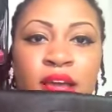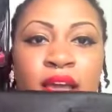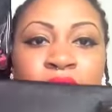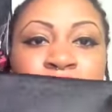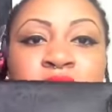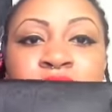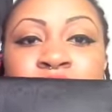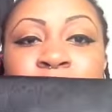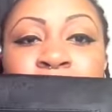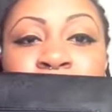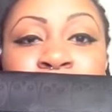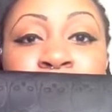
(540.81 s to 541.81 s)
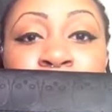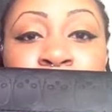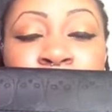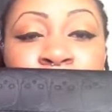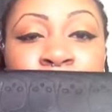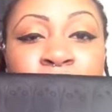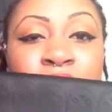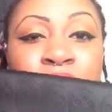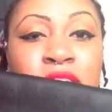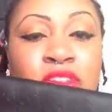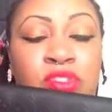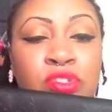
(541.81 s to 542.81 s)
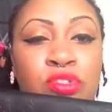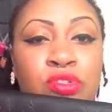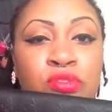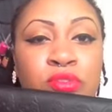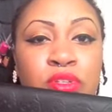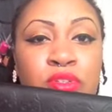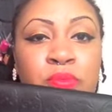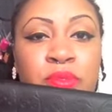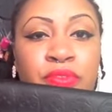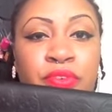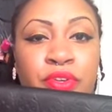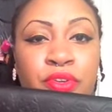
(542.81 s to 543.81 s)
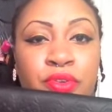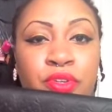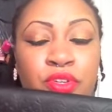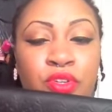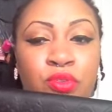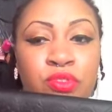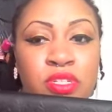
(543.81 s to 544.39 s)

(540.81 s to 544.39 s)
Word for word: has a zipper in the back and it has two loops for you to use